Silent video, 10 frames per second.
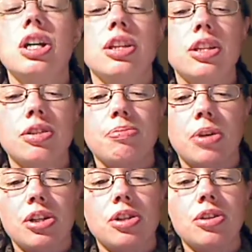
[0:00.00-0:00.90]
These
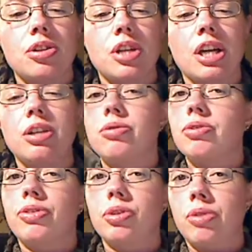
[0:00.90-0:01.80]
brushes I use
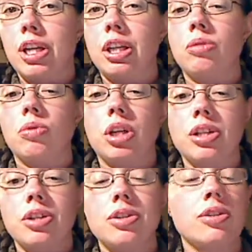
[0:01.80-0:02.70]
for gradient
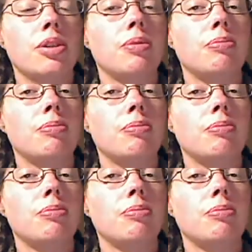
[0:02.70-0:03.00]
washes.